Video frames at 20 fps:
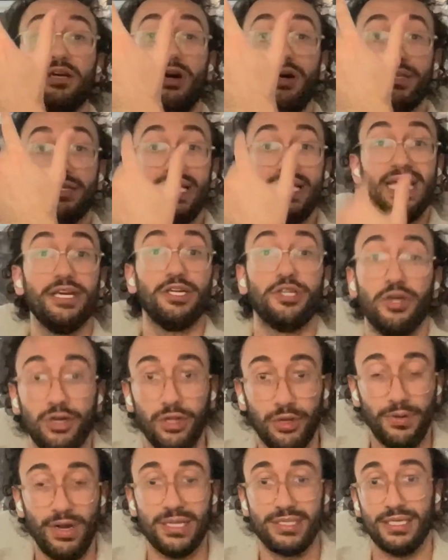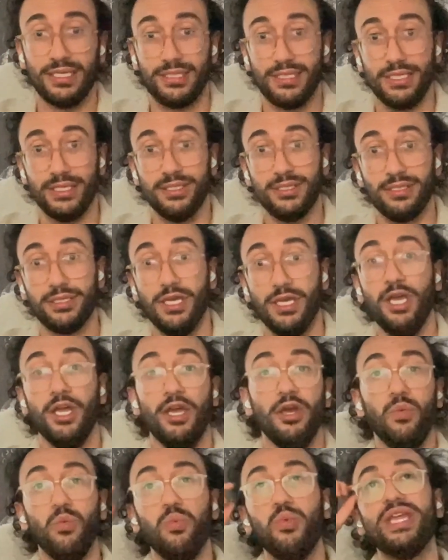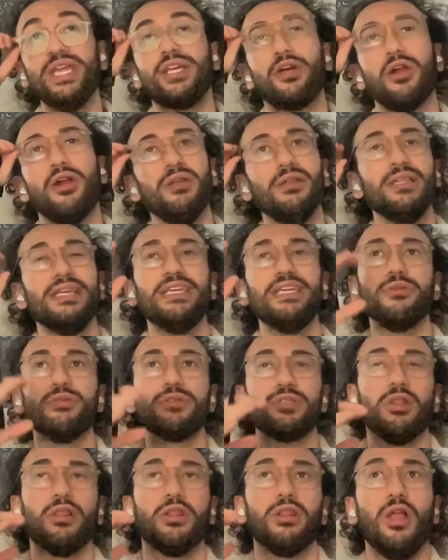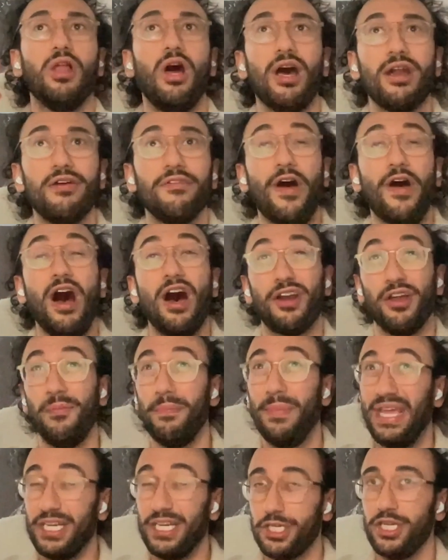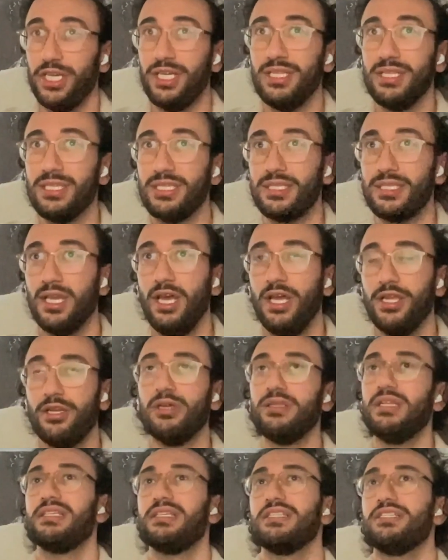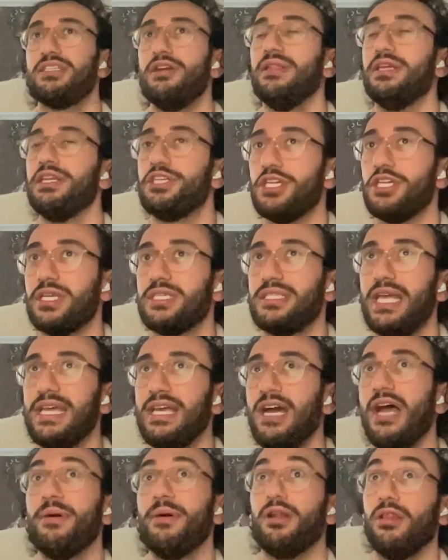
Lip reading: on the internal processes. We currently use a lot of automations, not necessarily just AI, but a